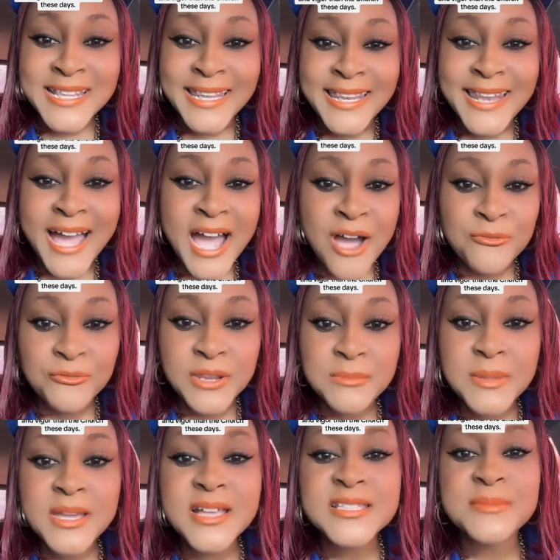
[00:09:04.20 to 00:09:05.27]
laughing
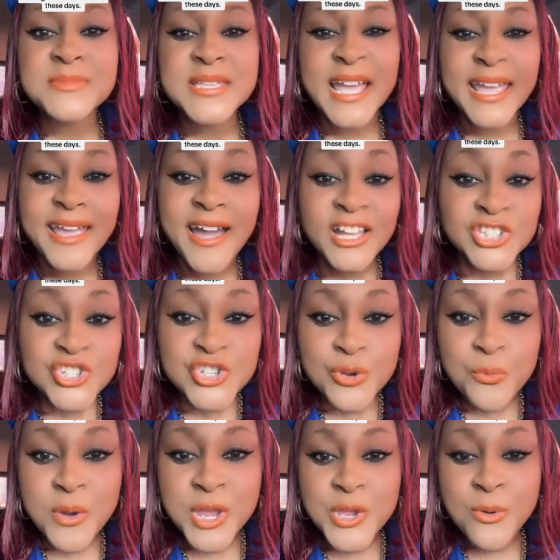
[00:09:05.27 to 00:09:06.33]
because him said, got you
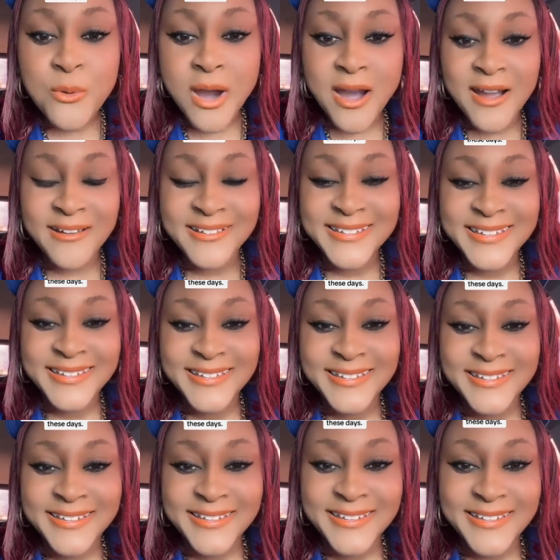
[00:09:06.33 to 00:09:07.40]
where you are.
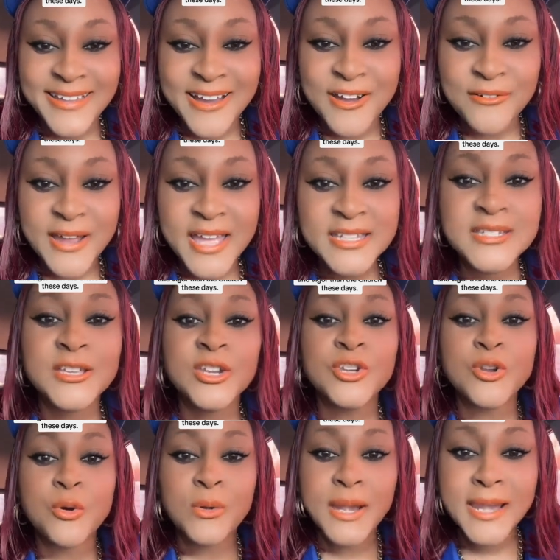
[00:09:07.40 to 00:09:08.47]
All right?
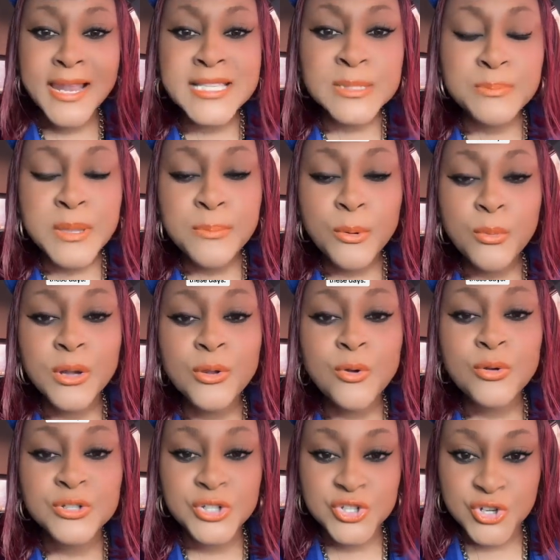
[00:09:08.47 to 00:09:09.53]
Now, less people will
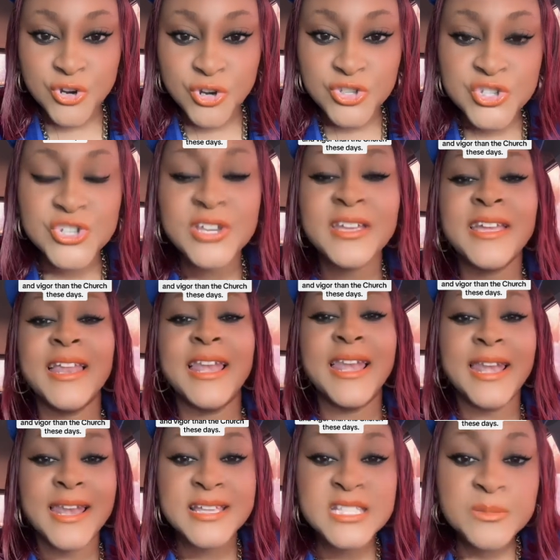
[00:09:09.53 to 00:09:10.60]
go to church.
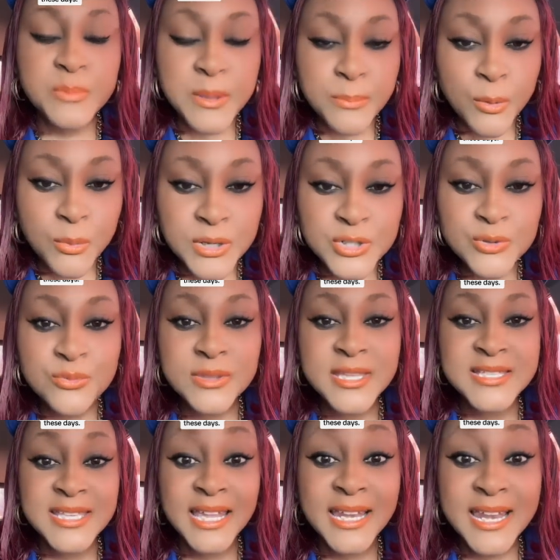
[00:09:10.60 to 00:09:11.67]
Less people will do
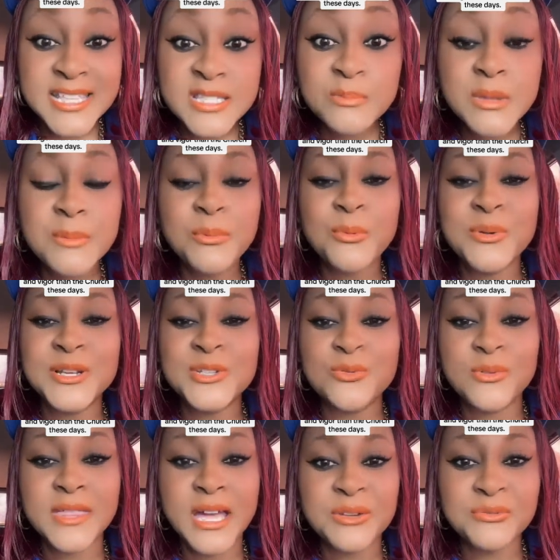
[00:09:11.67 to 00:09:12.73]
this and less people will
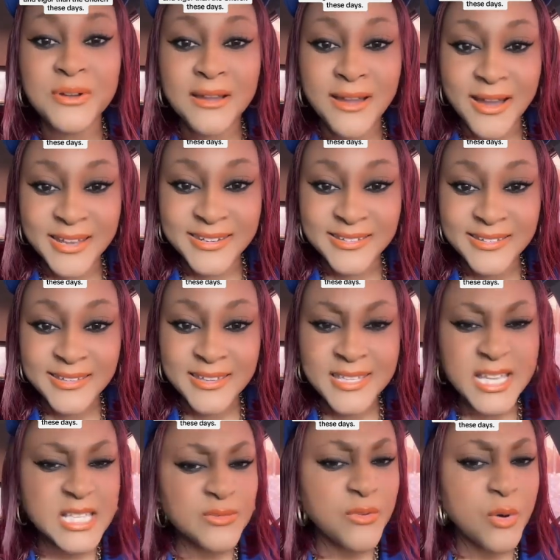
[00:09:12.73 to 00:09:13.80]
do that for God.
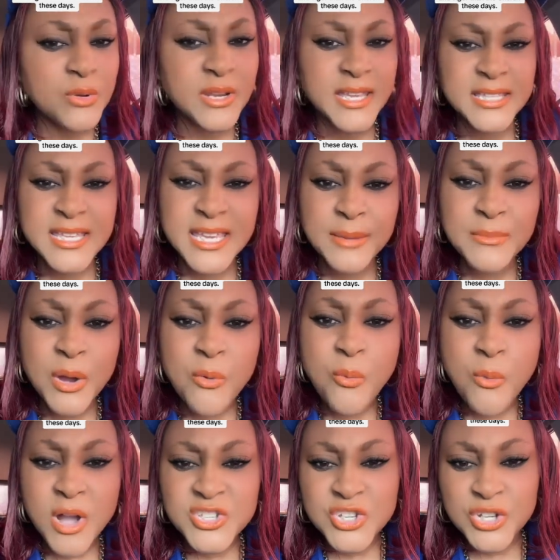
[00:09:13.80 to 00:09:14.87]
He has found it. You think he's not
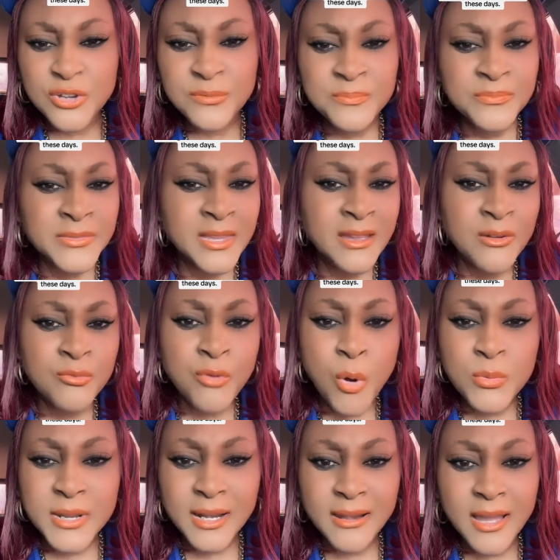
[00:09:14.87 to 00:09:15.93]
watching you
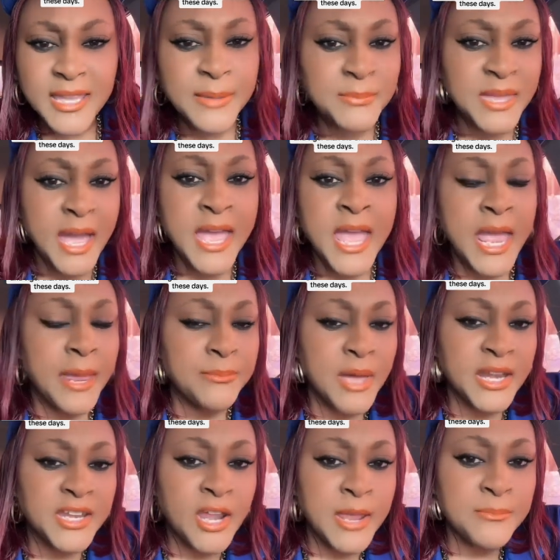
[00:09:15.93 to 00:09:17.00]
round the clock? He's
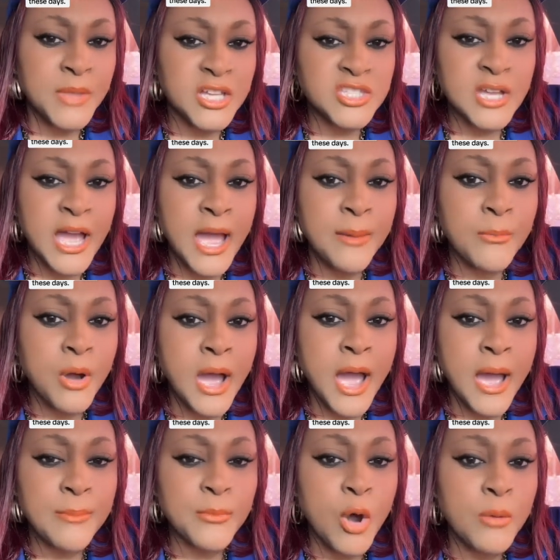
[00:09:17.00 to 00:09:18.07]
not
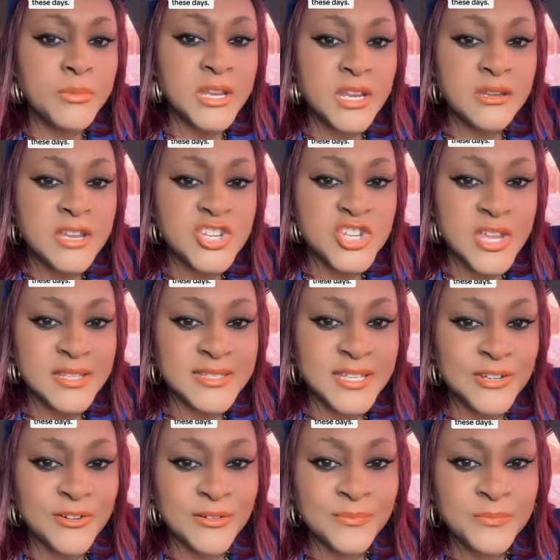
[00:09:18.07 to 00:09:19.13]
omniscient,
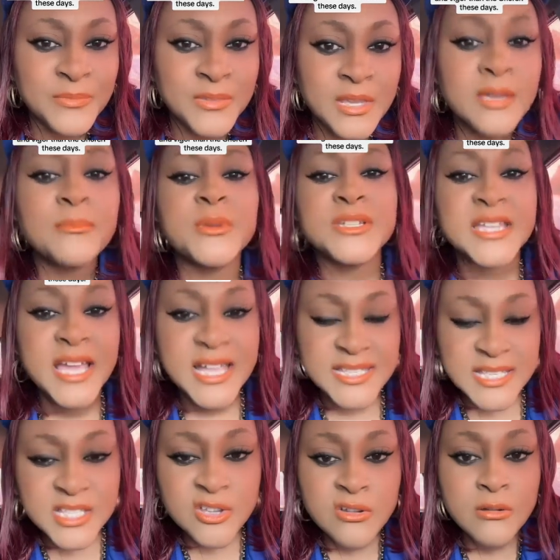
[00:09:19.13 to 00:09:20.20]
you know. But he
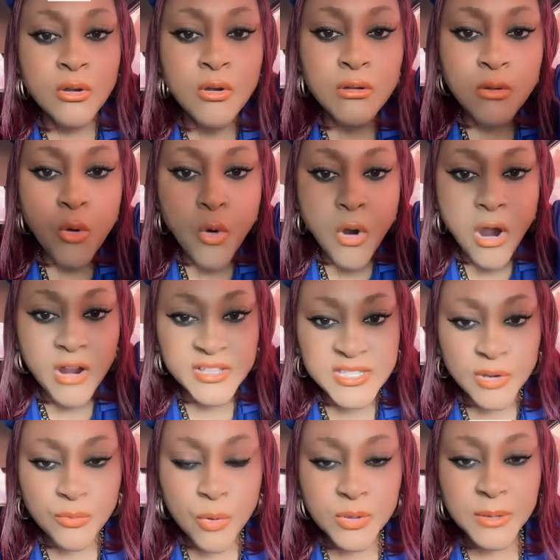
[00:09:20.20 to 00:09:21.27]
has his cohorts
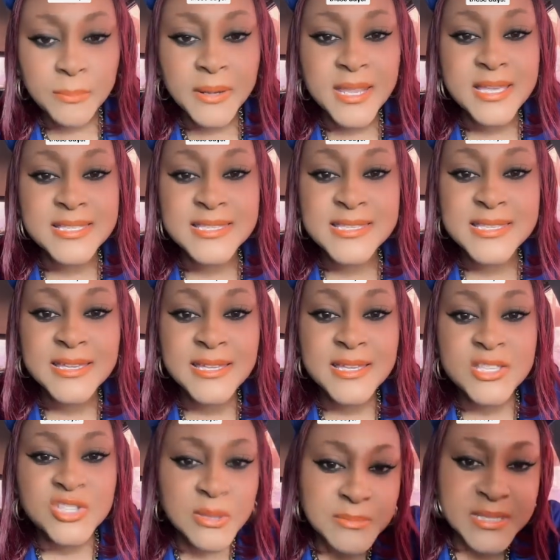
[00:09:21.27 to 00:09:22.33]
around the place.
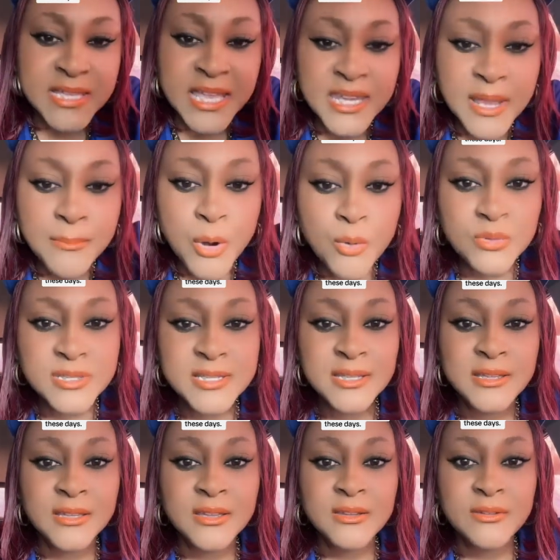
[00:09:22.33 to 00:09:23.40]
So he send them out.
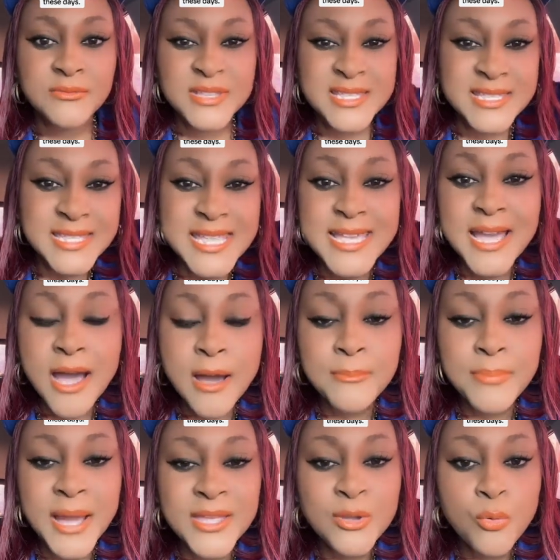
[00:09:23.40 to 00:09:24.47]
If he stick on
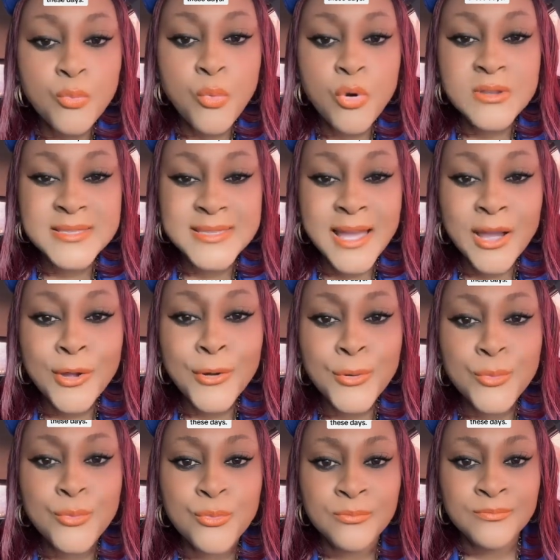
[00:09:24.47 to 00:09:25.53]
by you worse than
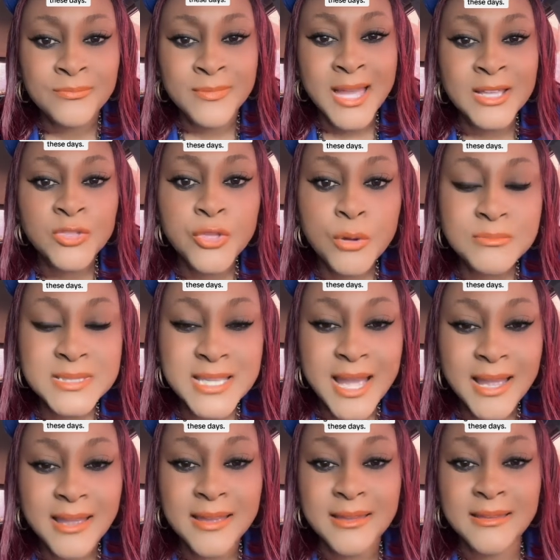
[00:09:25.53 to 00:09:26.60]
glue and thumbtack.